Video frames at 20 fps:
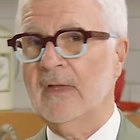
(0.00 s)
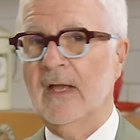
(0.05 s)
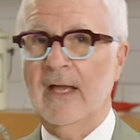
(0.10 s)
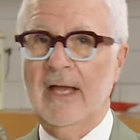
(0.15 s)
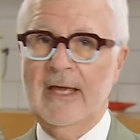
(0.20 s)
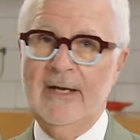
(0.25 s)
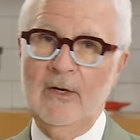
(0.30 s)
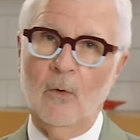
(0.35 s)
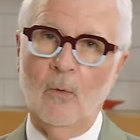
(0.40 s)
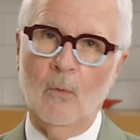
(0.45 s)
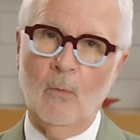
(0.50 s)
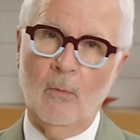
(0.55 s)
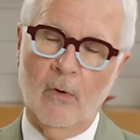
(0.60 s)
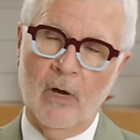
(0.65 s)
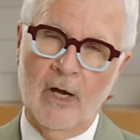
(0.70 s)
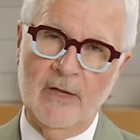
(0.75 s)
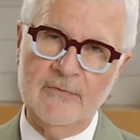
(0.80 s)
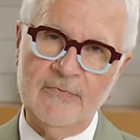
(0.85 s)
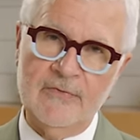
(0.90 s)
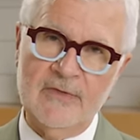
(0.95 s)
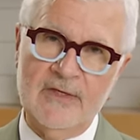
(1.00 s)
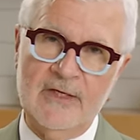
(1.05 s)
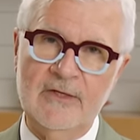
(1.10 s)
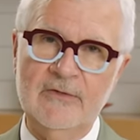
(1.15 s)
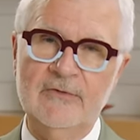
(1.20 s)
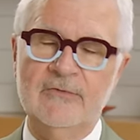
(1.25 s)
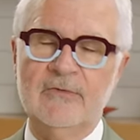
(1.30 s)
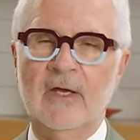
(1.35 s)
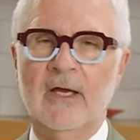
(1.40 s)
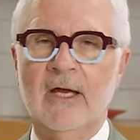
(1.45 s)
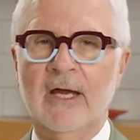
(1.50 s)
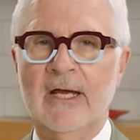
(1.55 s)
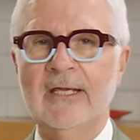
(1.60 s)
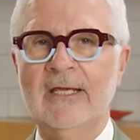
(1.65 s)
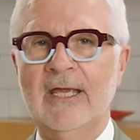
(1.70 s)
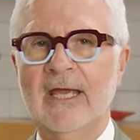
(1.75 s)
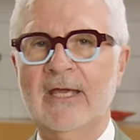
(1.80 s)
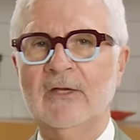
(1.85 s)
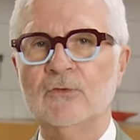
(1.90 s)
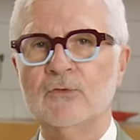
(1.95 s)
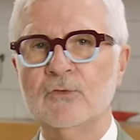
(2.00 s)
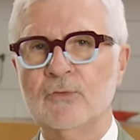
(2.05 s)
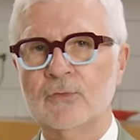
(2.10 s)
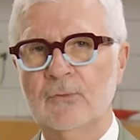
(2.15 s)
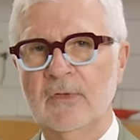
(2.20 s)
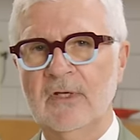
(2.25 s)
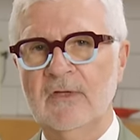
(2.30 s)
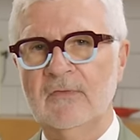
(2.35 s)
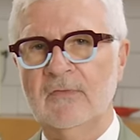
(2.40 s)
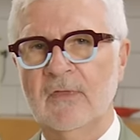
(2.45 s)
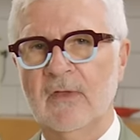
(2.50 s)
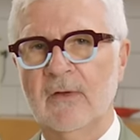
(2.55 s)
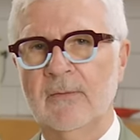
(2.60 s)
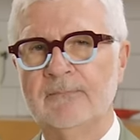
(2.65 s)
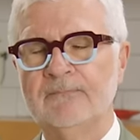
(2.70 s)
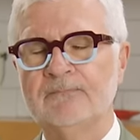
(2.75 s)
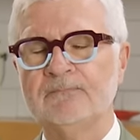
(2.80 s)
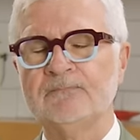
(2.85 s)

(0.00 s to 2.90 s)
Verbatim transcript: I don't want these. I can't treat them.